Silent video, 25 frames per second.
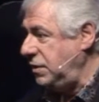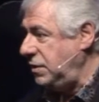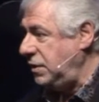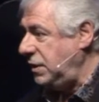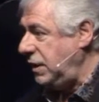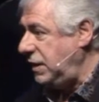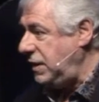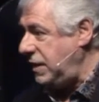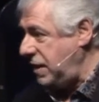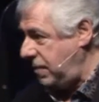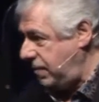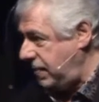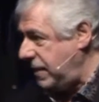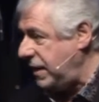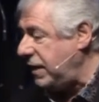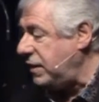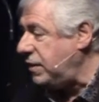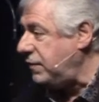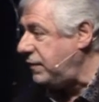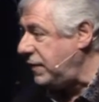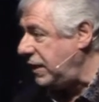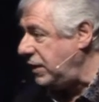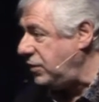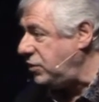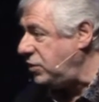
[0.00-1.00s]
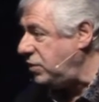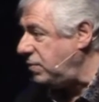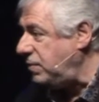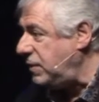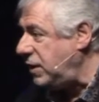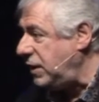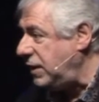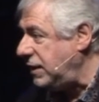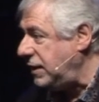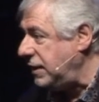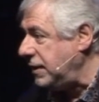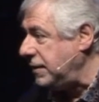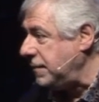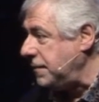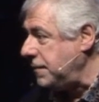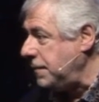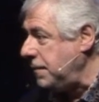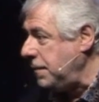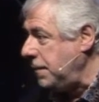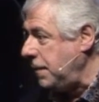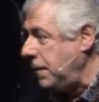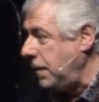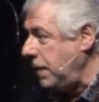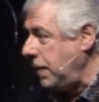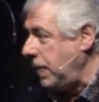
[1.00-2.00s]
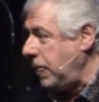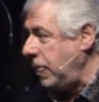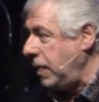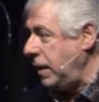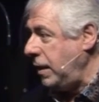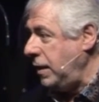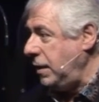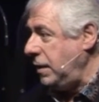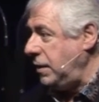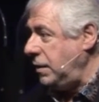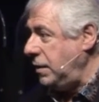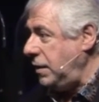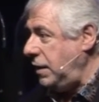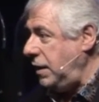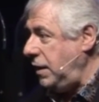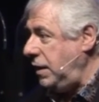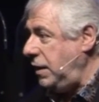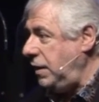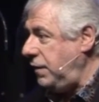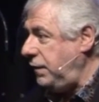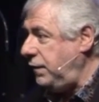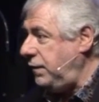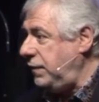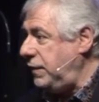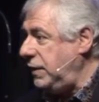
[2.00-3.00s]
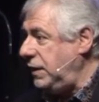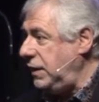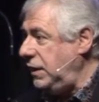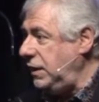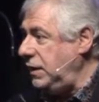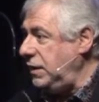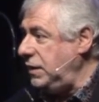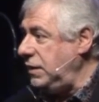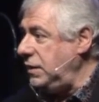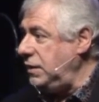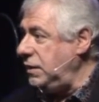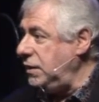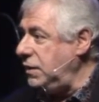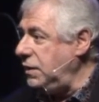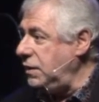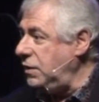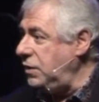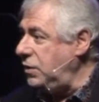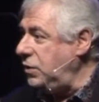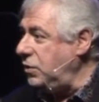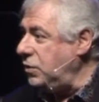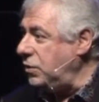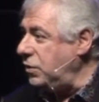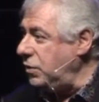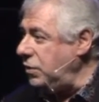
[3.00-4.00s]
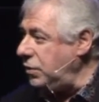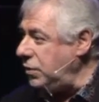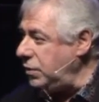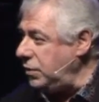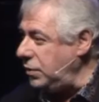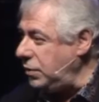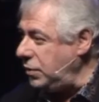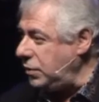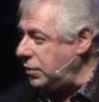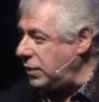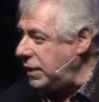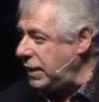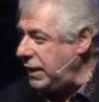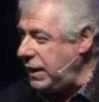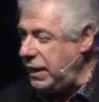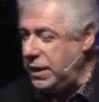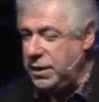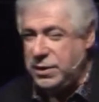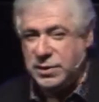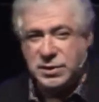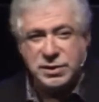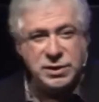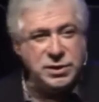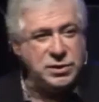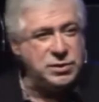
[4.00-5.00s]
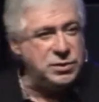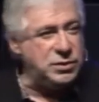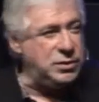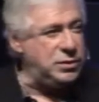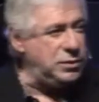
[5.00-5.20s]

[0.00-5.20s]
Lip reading: in that part of Asia Minor. And if your house is